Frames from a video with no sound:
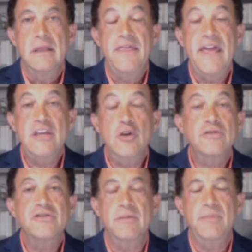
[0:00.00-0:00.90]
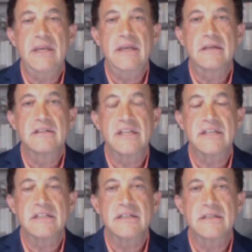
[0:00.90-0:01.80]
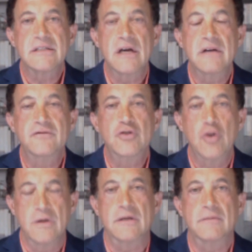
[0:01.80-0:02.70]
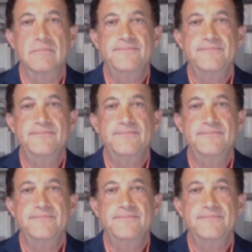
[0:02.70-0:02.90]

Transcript: they used to be citizens of Jordan,